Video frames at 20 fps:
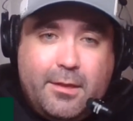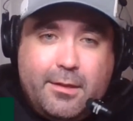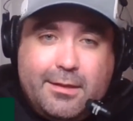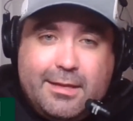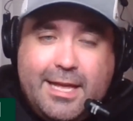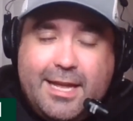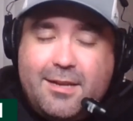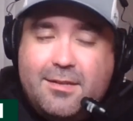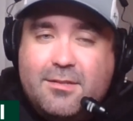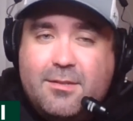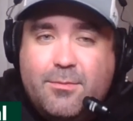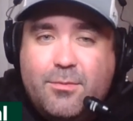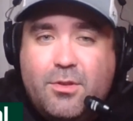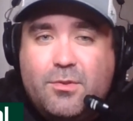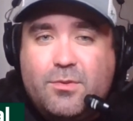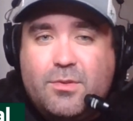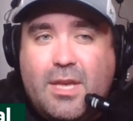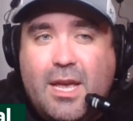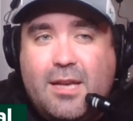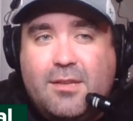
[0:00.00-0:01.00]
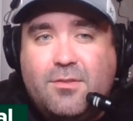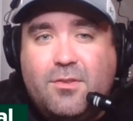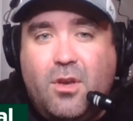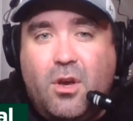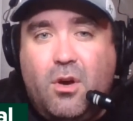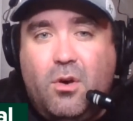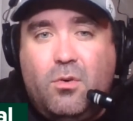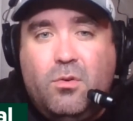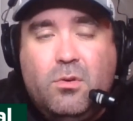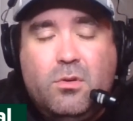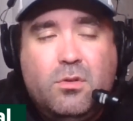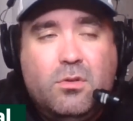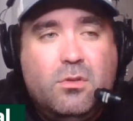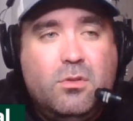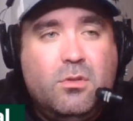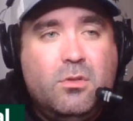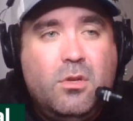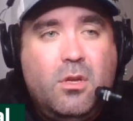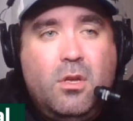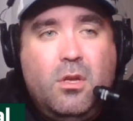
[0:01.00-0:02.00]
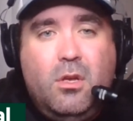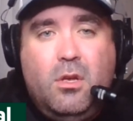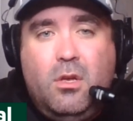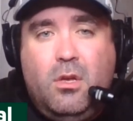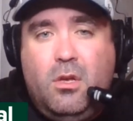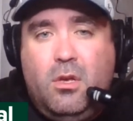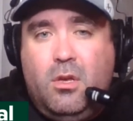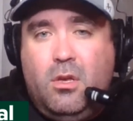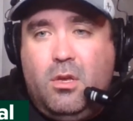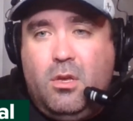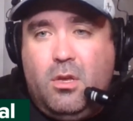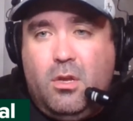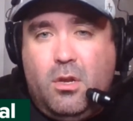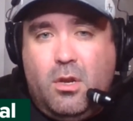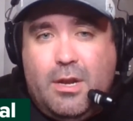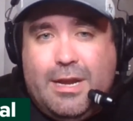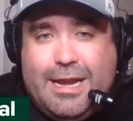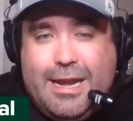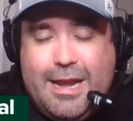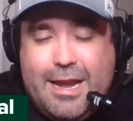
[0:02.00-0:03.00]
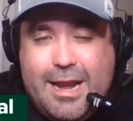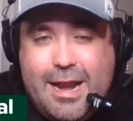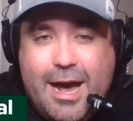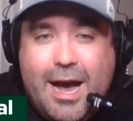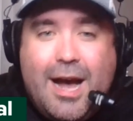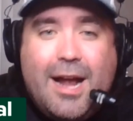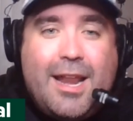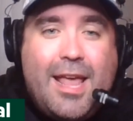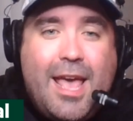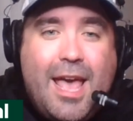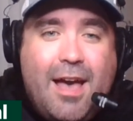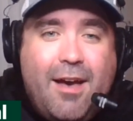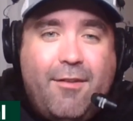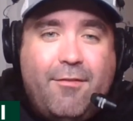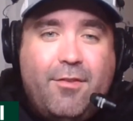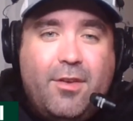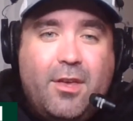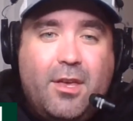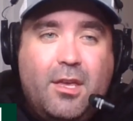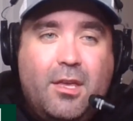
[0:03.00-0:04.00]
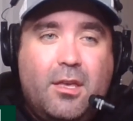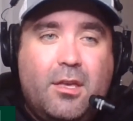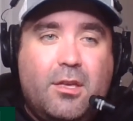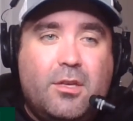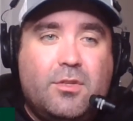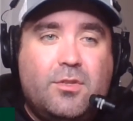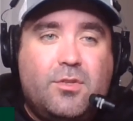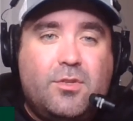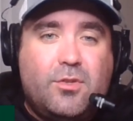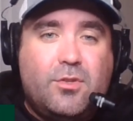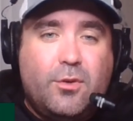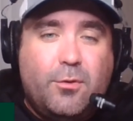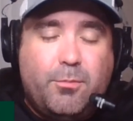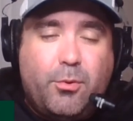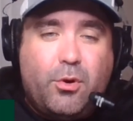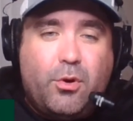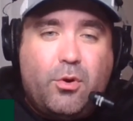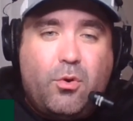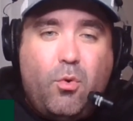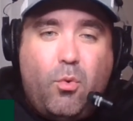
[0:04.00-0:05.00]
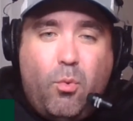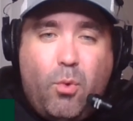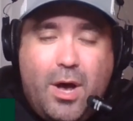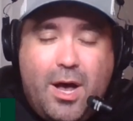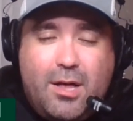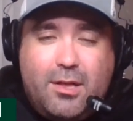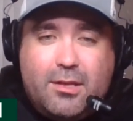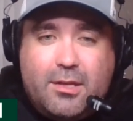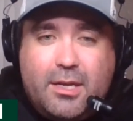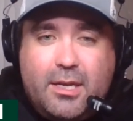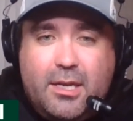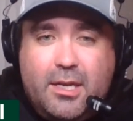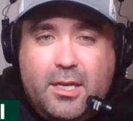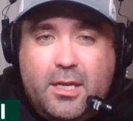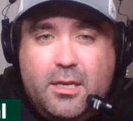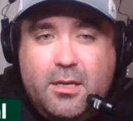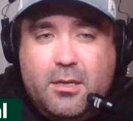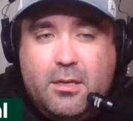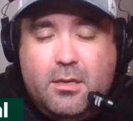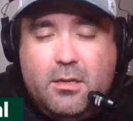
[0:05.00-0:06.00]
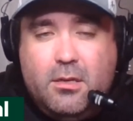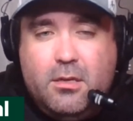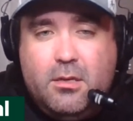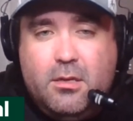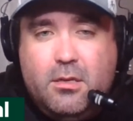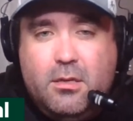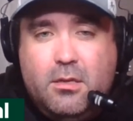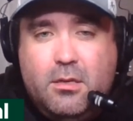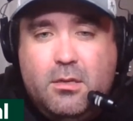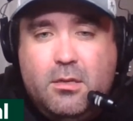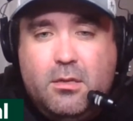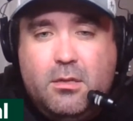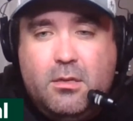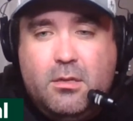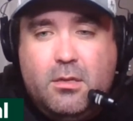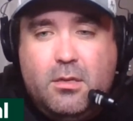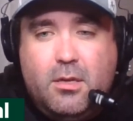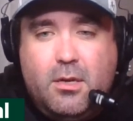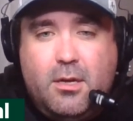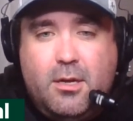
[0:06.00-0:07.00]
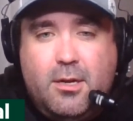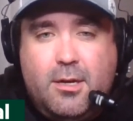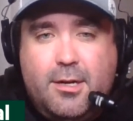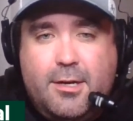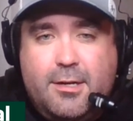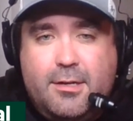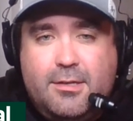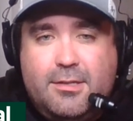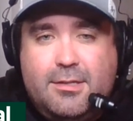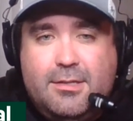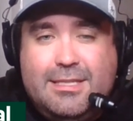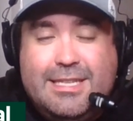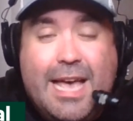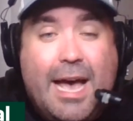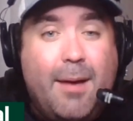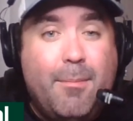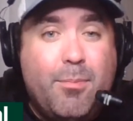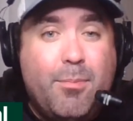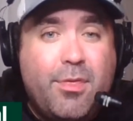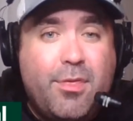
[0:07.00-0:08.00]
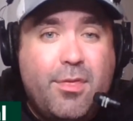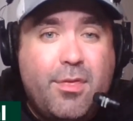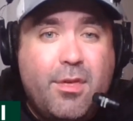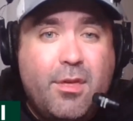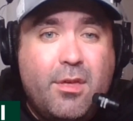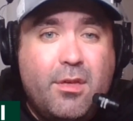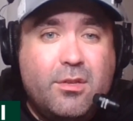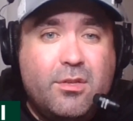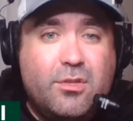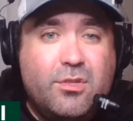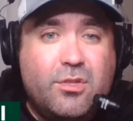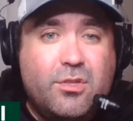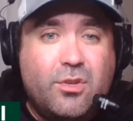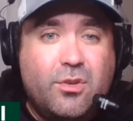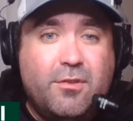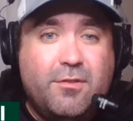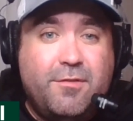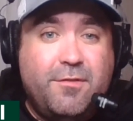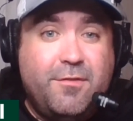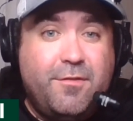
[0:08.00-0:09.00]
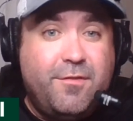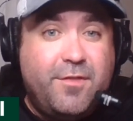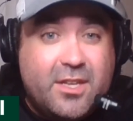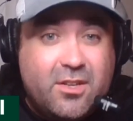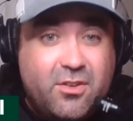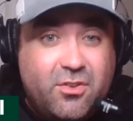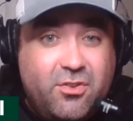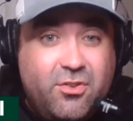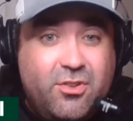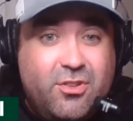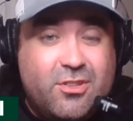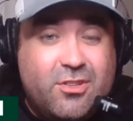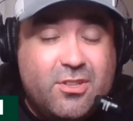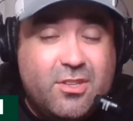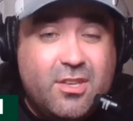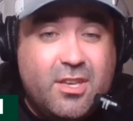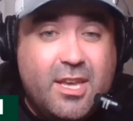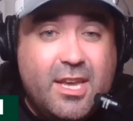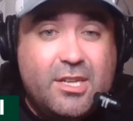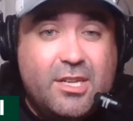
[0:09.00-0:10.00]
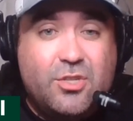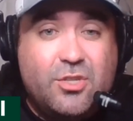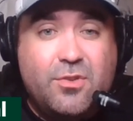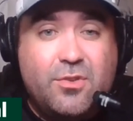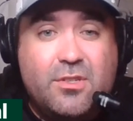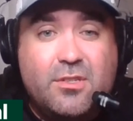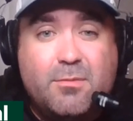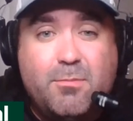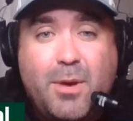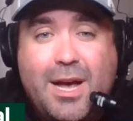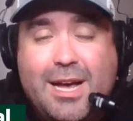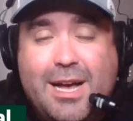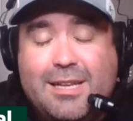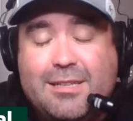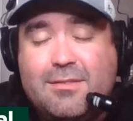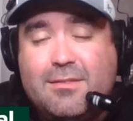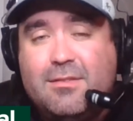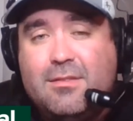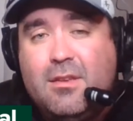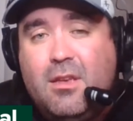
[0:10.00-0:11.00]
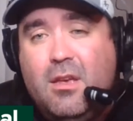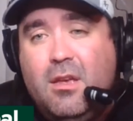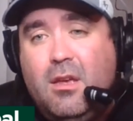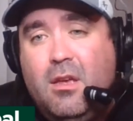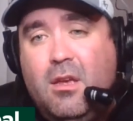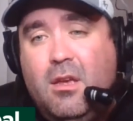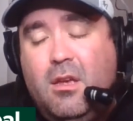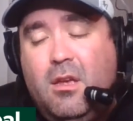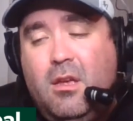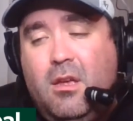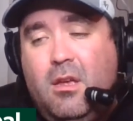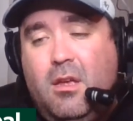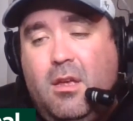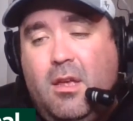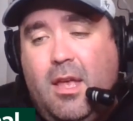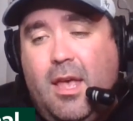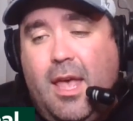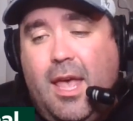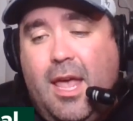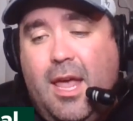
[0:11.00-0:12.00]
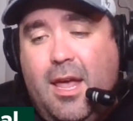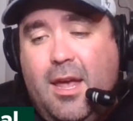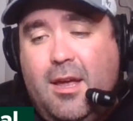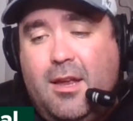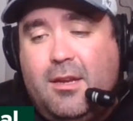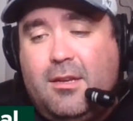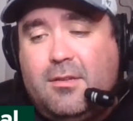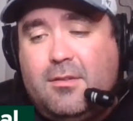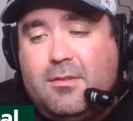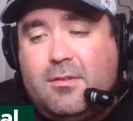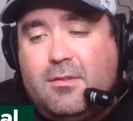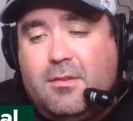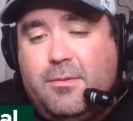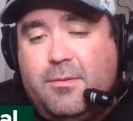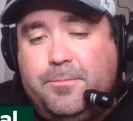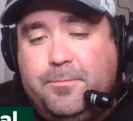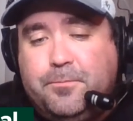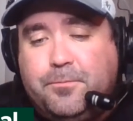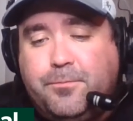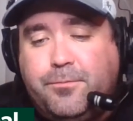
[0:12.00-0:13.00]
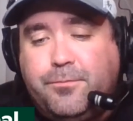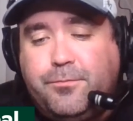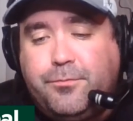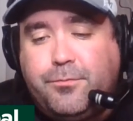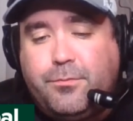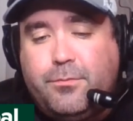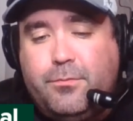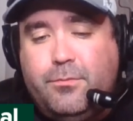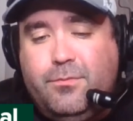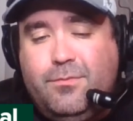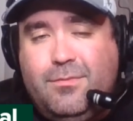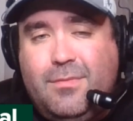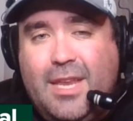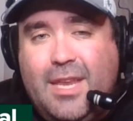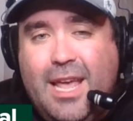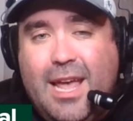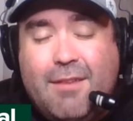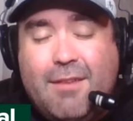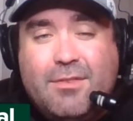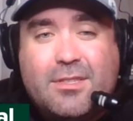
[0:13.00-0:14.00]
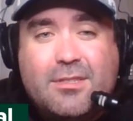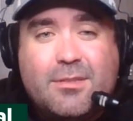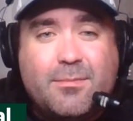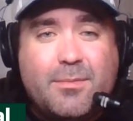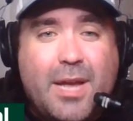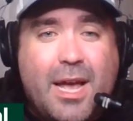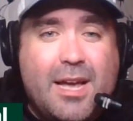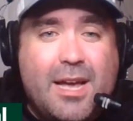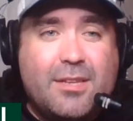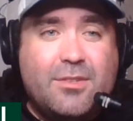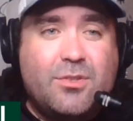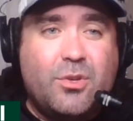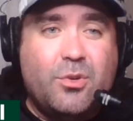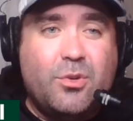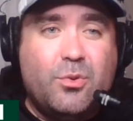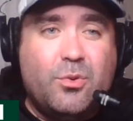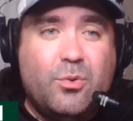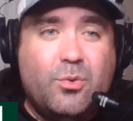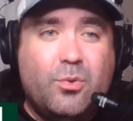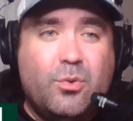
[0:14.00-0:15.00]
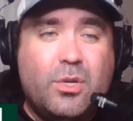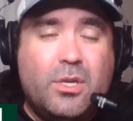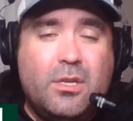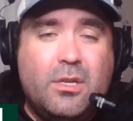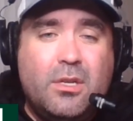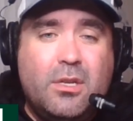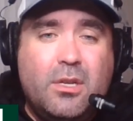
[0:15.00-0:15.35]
letting some of those guys go, not having super quality uh, depth to fill injury spots, and having some guys who